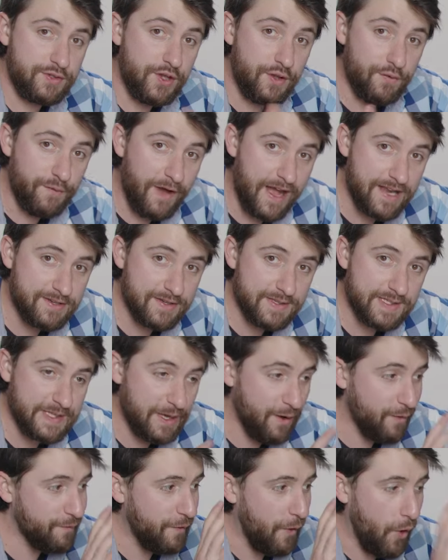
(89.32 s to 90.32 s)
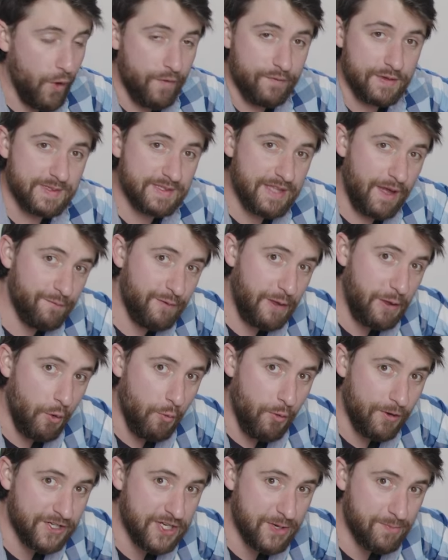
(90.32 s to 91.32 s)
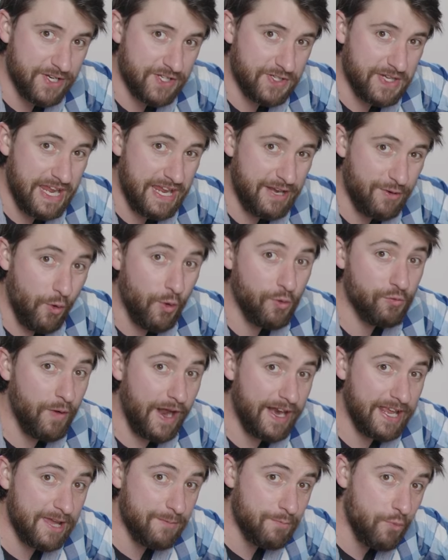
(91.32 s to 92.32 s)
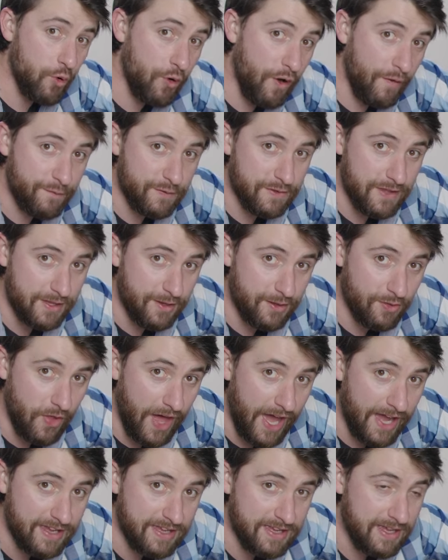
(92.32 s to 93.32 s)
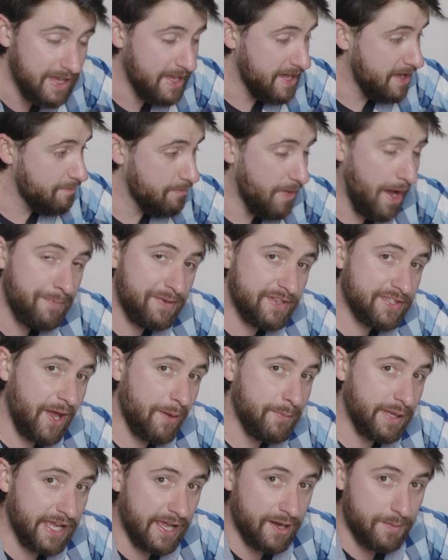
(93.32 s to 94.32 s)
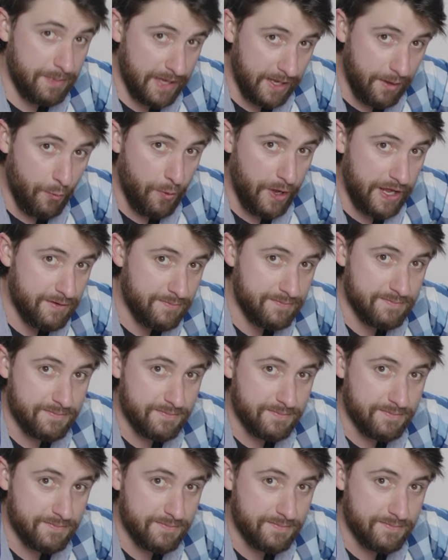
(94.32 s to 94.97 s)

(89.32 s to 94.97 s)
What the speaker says: Do you find yourself overstuffing a washing machine or running it more often than you'd like? Might be time to get a bigger one.